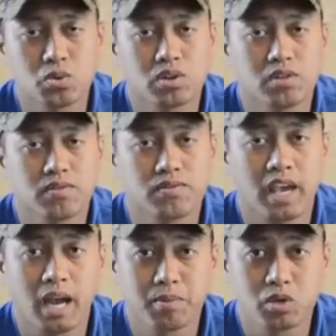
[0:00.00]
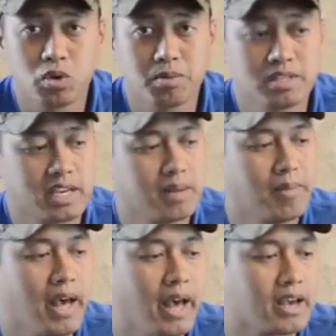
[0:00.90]
worth of camera equipment inside a
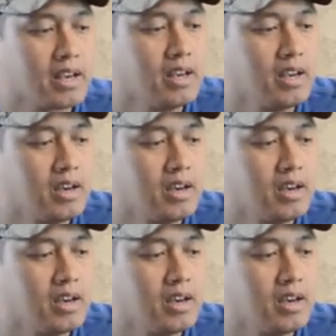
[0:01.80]
bag,